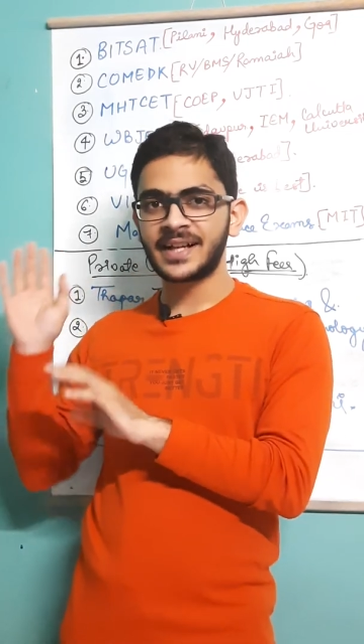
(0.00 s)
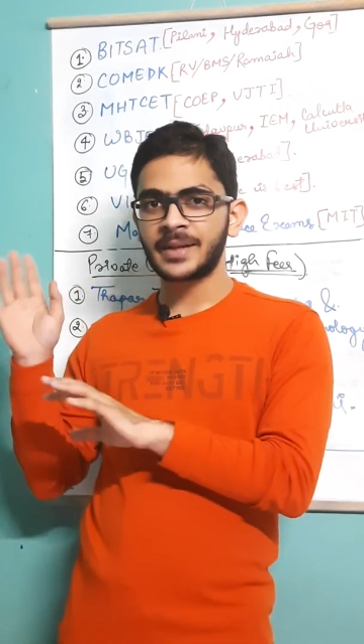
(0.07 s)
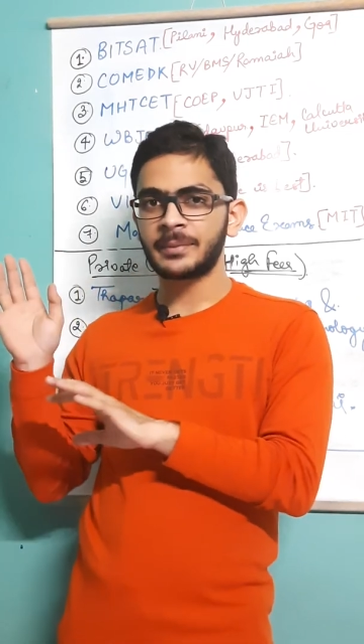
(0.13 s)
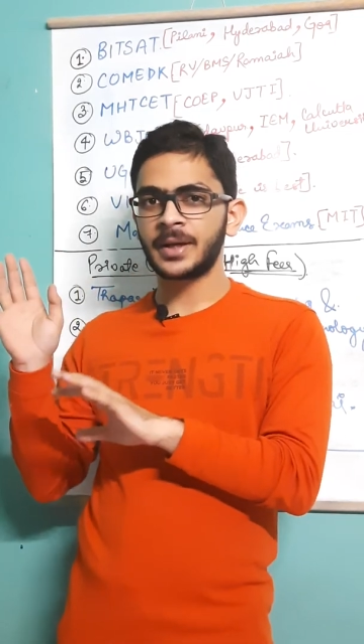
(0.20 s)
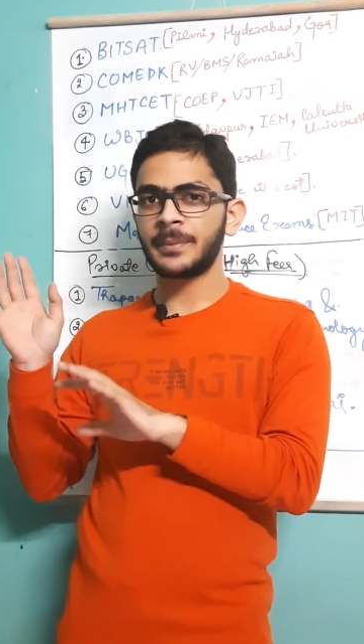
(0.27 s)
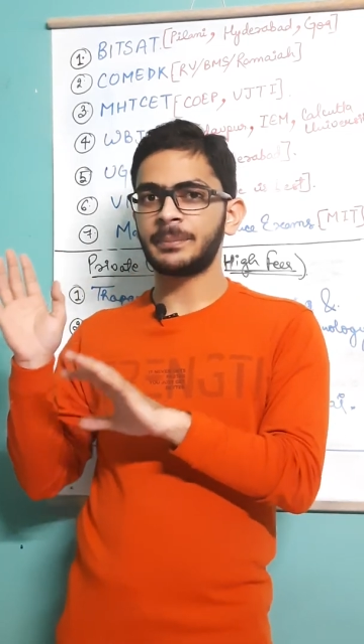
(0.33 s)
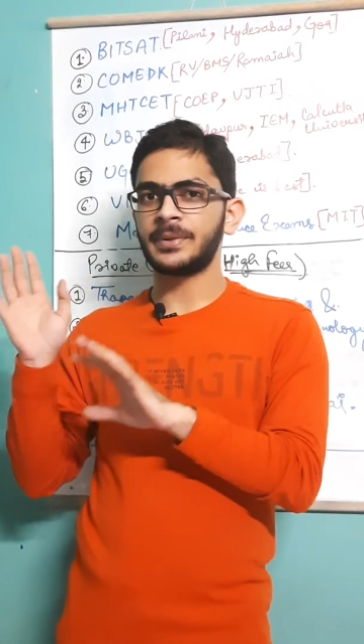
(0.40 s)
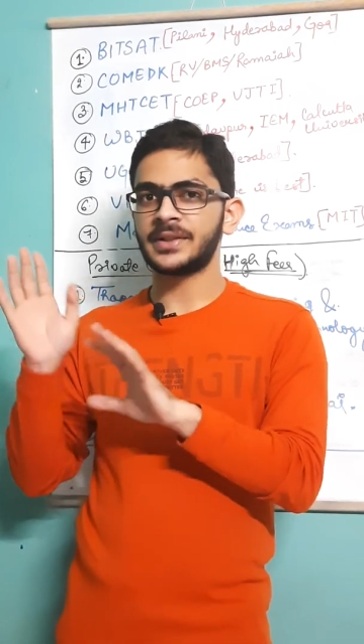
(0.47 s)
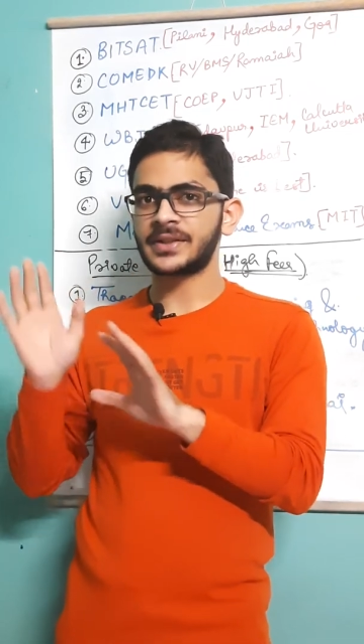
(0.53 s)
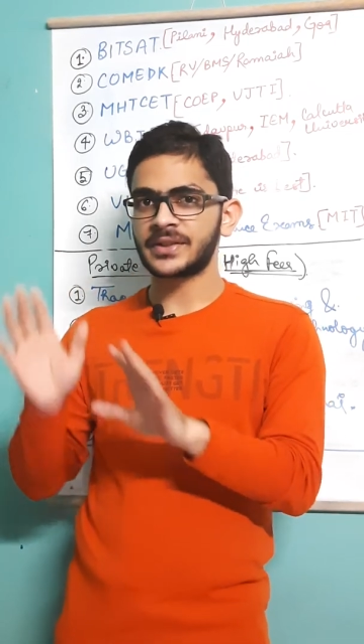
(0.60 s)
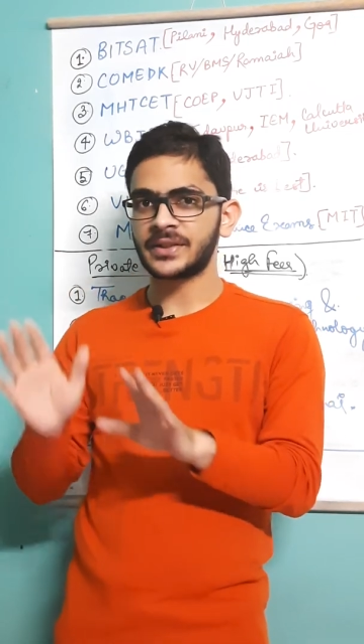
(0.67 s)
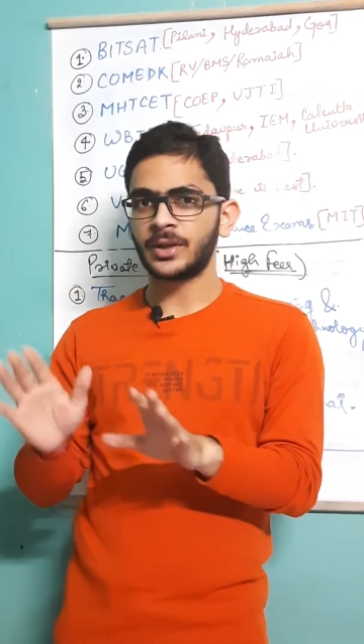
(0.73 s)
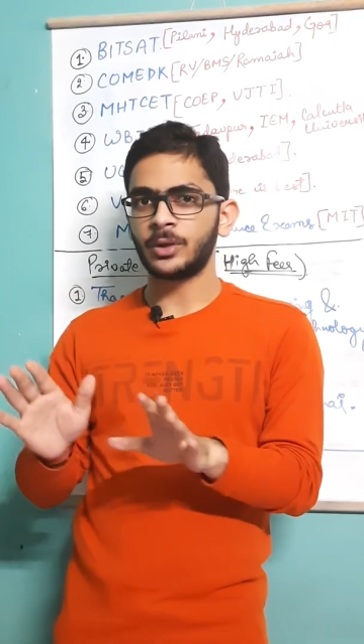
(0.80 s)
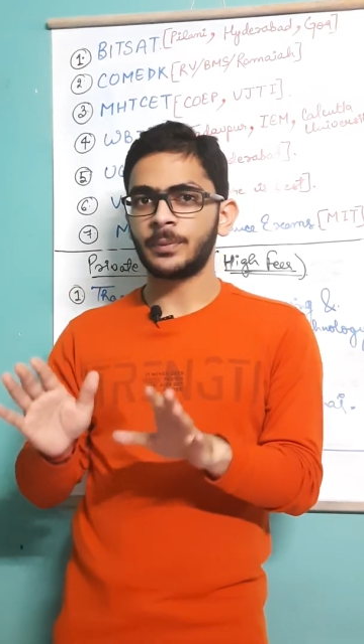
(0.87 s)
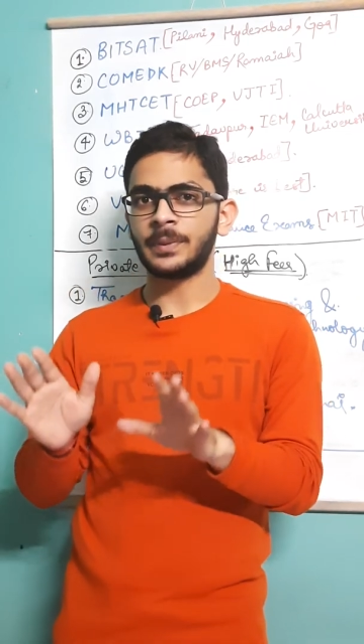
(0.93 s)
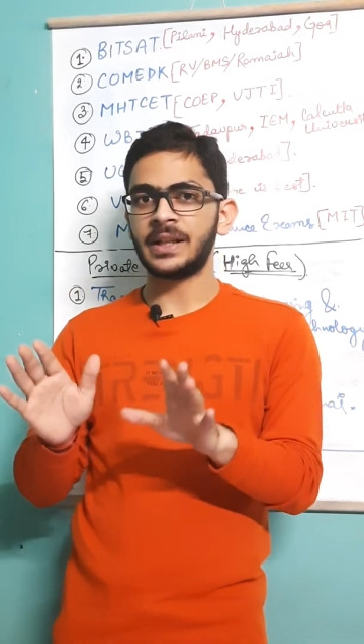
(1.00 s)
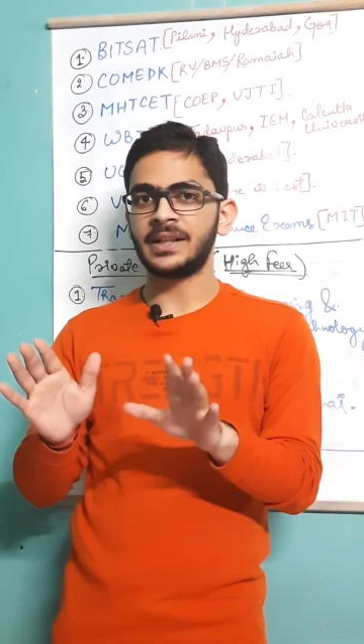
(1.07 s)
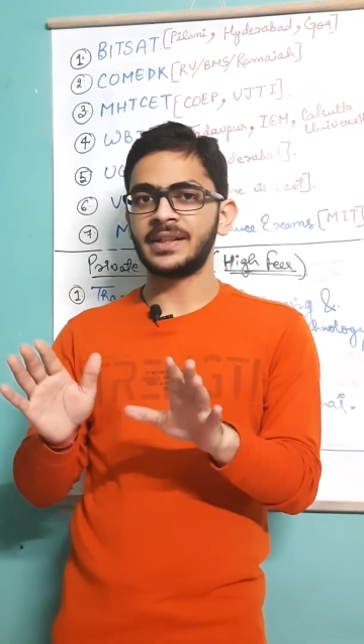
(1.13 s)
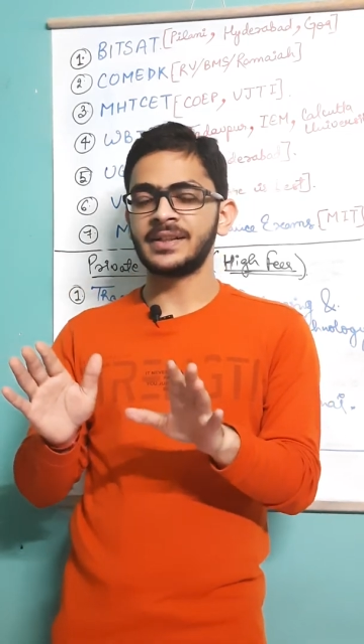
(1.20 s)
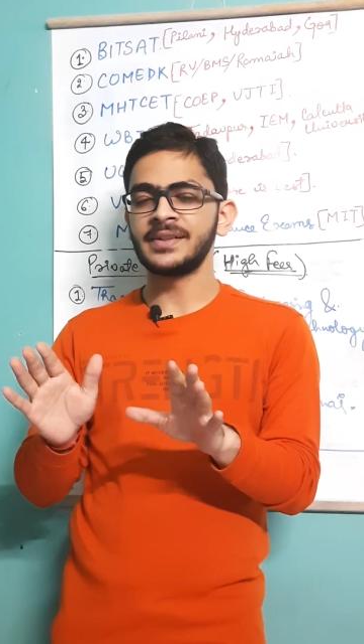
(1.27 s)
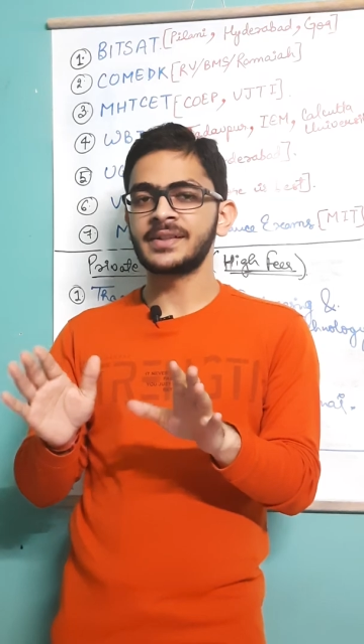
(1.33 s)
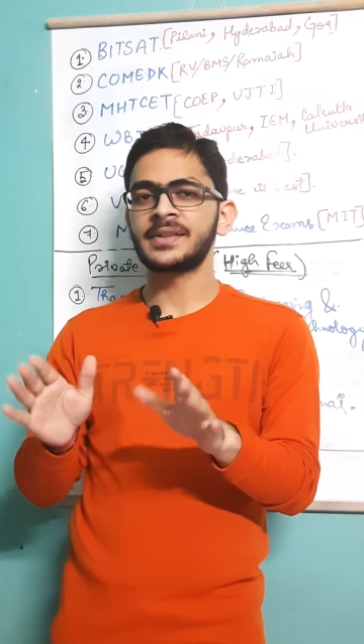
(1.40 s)
are my personal
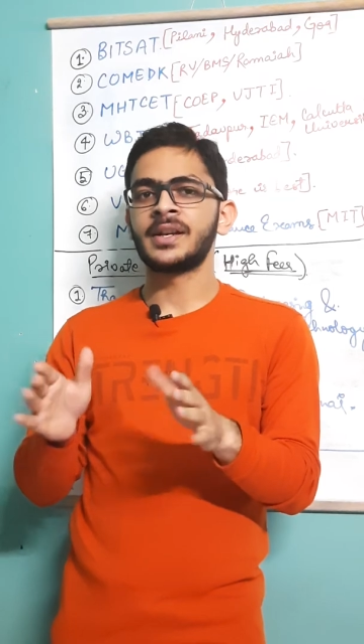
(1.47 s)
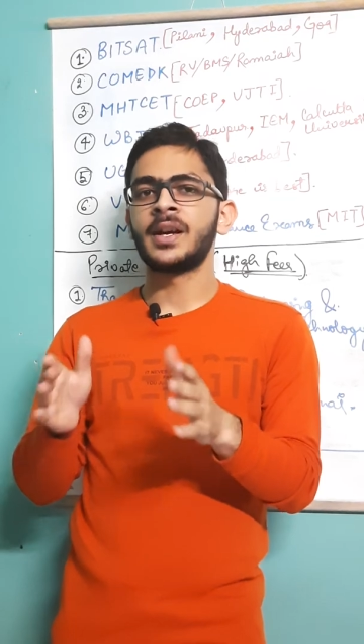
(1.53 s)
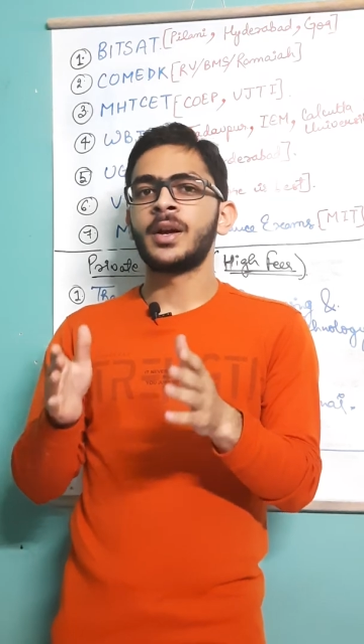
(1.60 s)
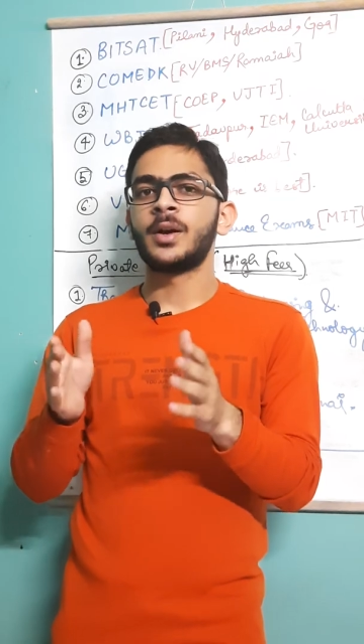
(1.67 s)
opinions